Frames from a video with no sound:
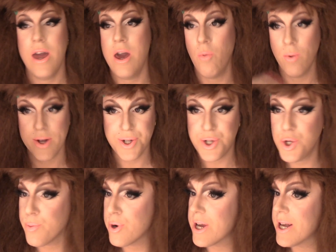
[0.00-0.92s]
it was
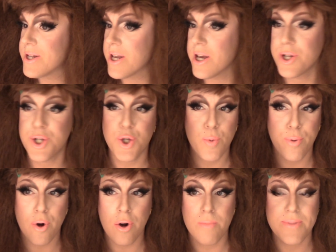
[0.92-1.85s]
super easy,
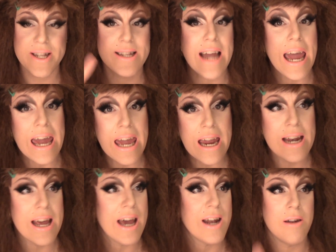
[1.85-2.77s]
super
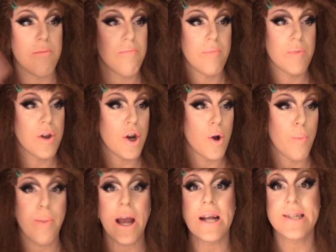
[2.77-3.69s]
staid, and, you know,
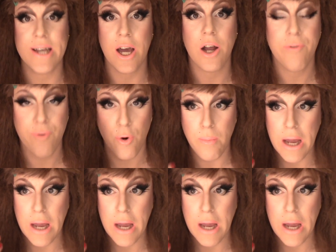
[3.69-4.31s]
basic for